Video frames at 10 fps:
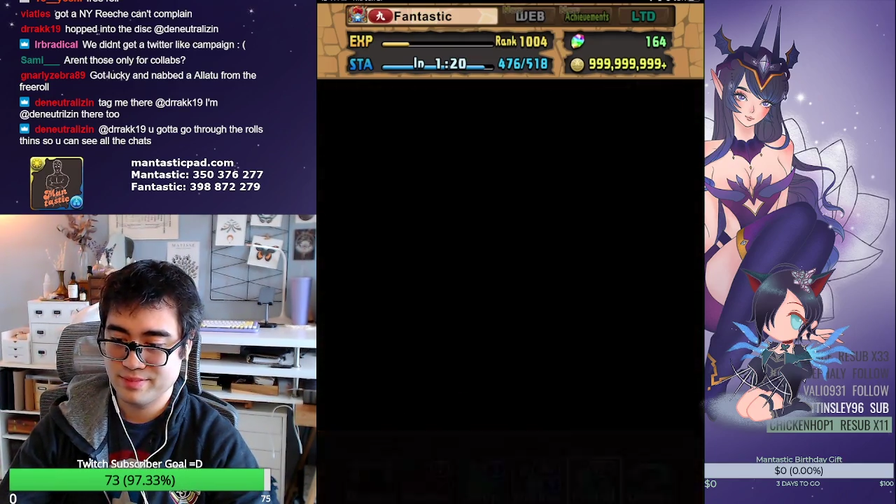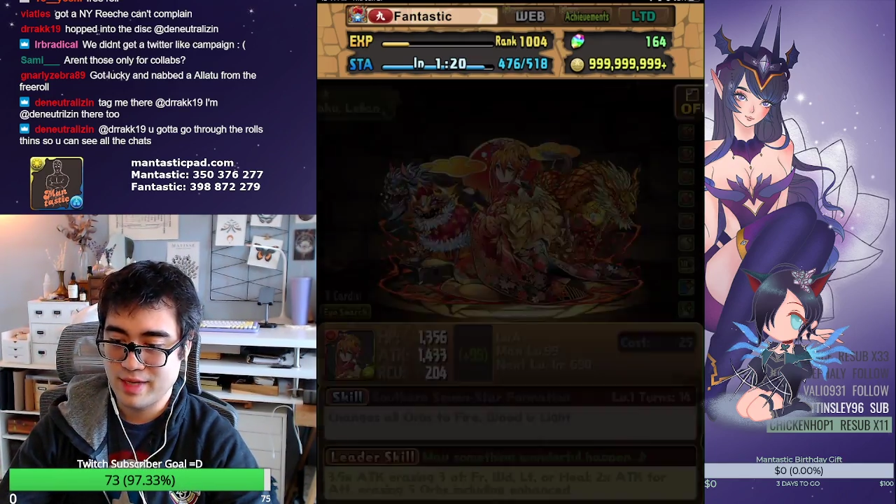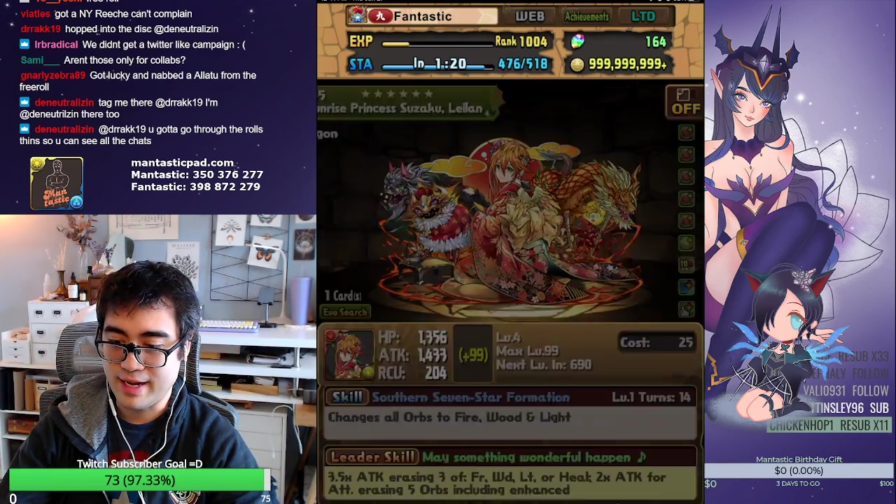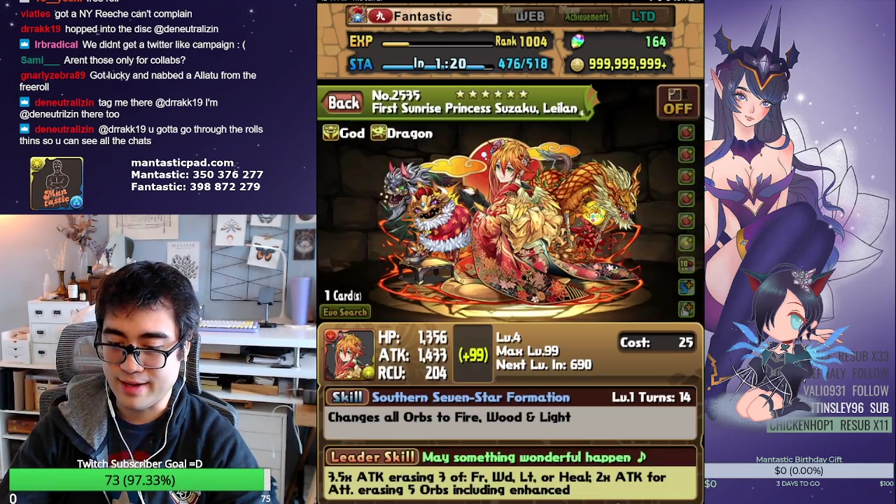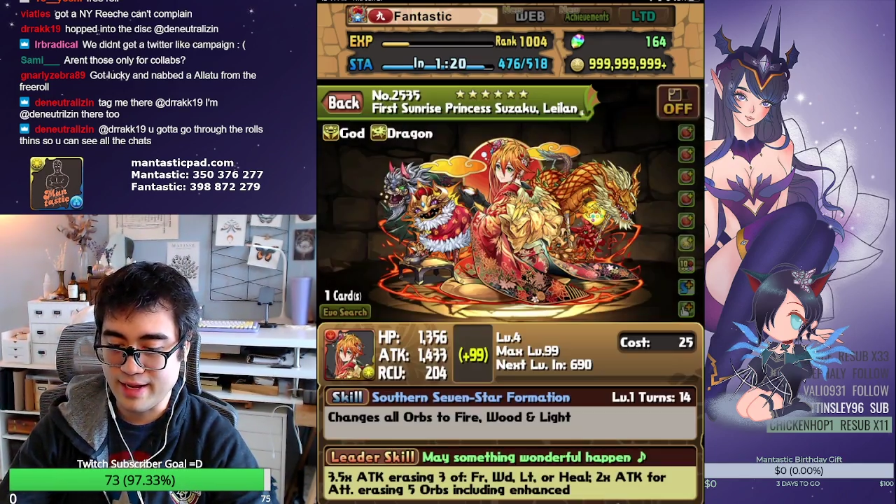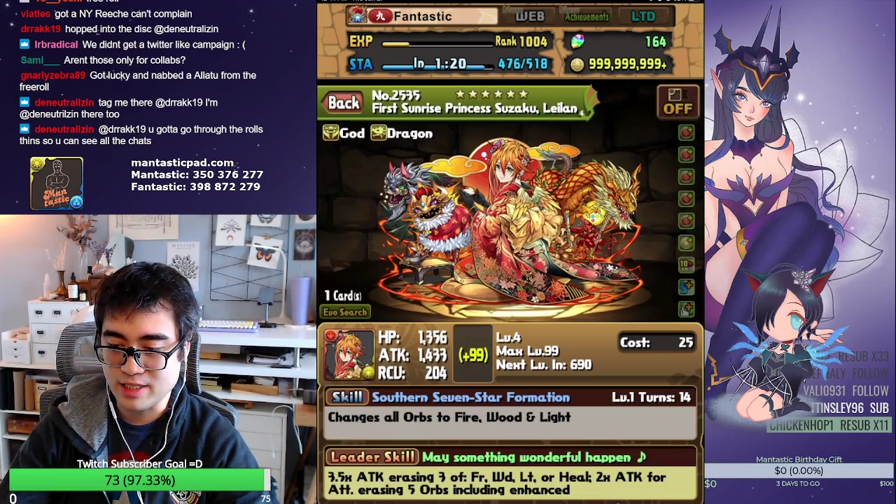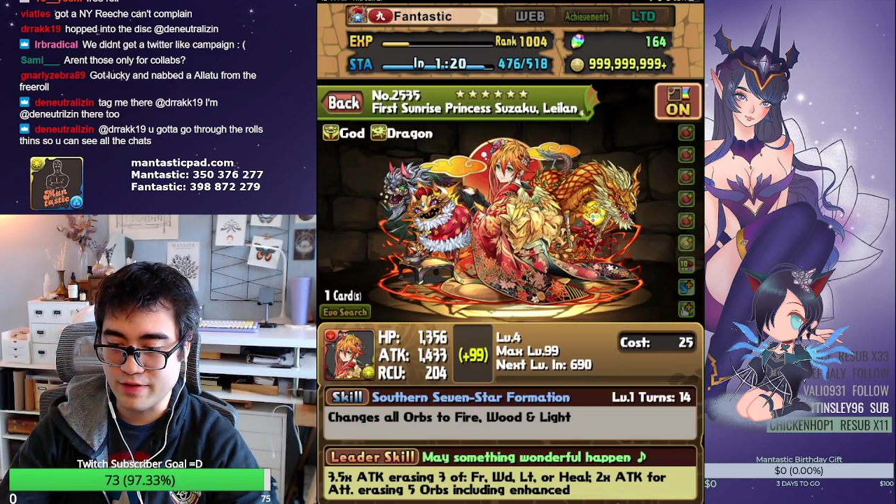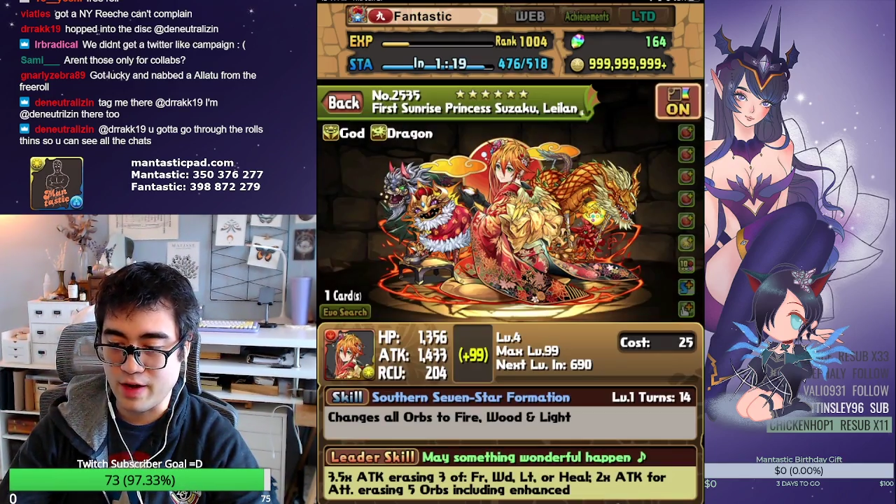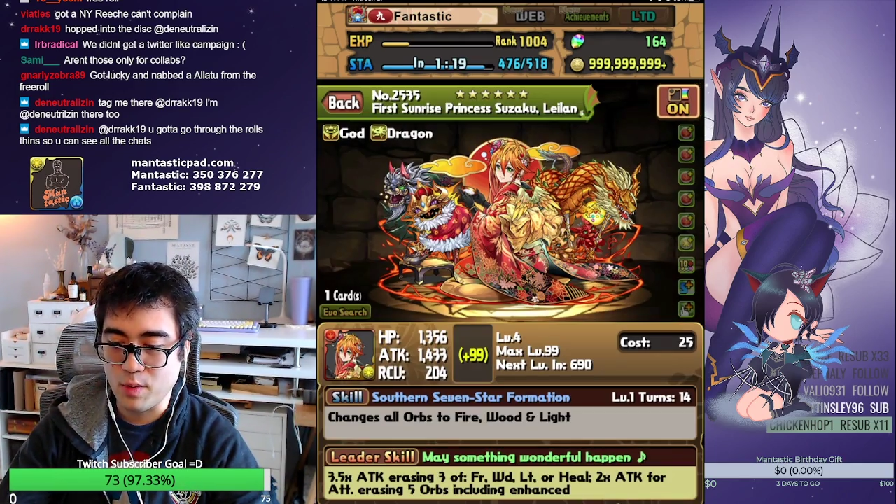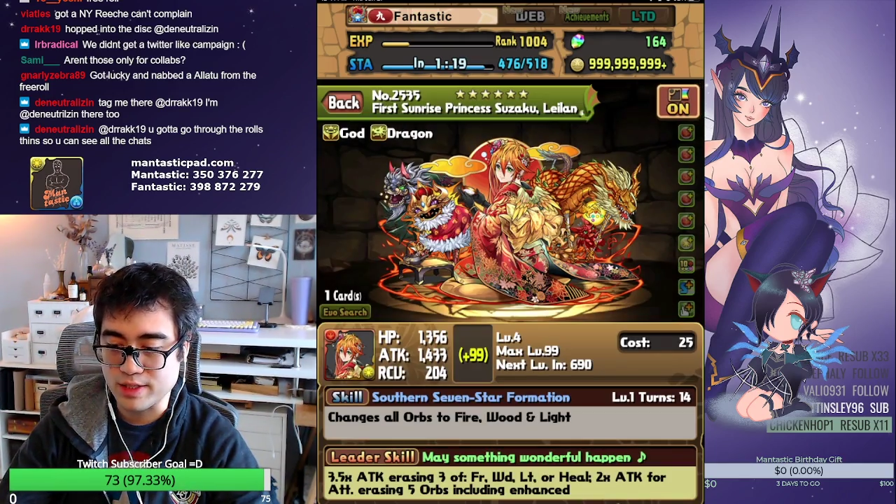I guess if
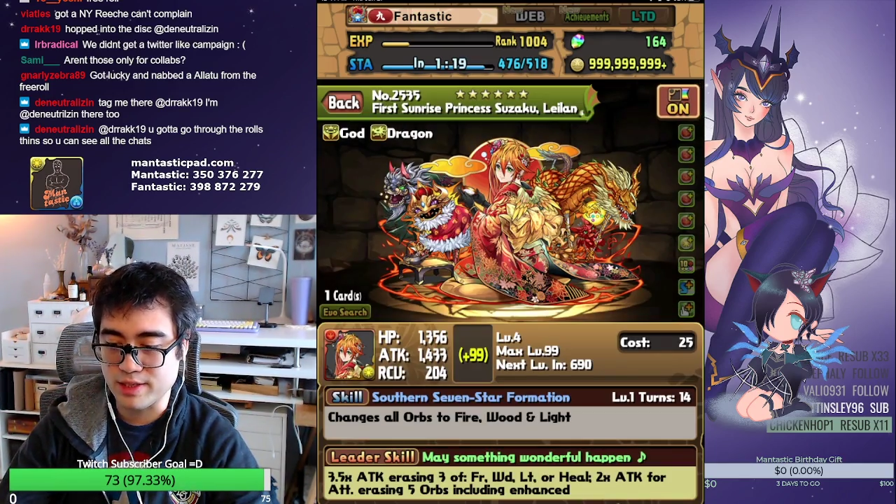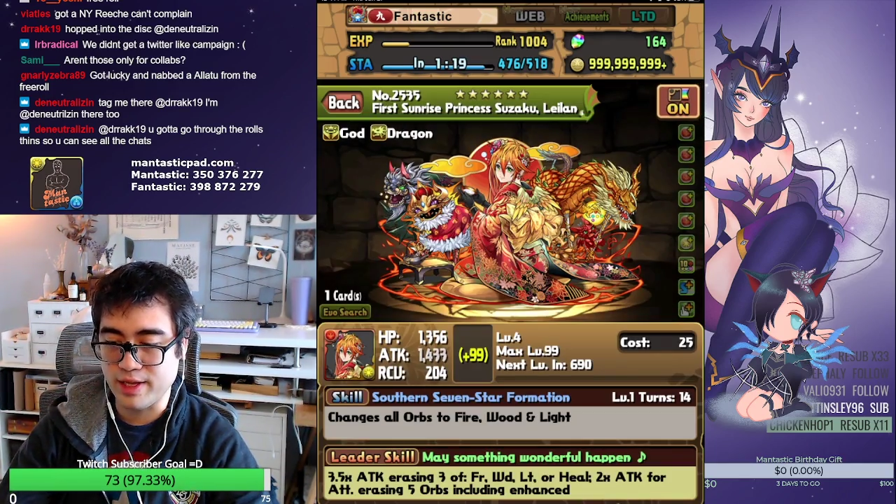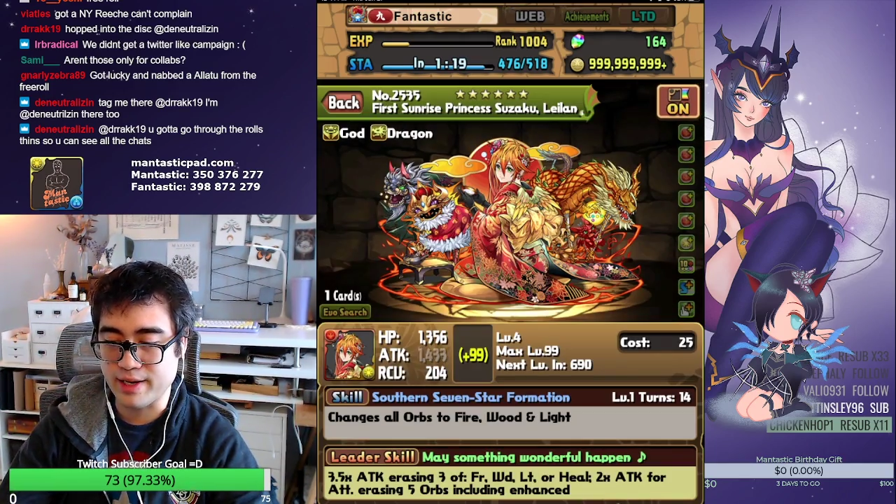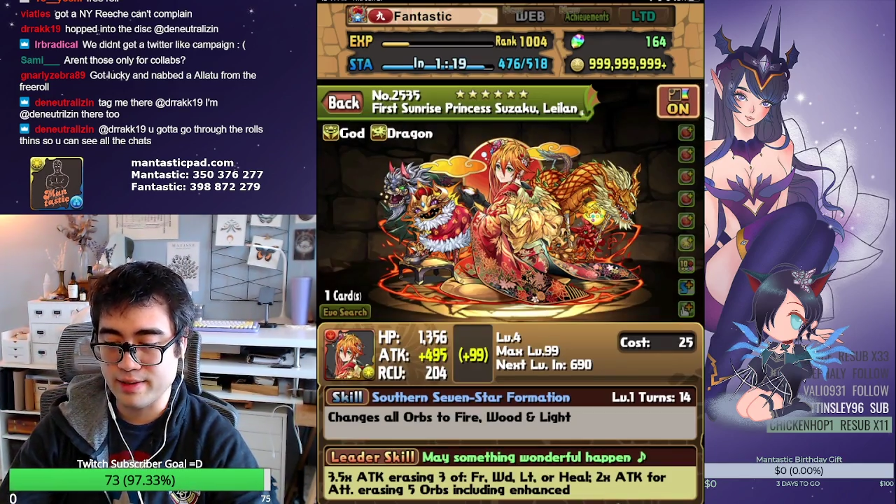I wanted, like,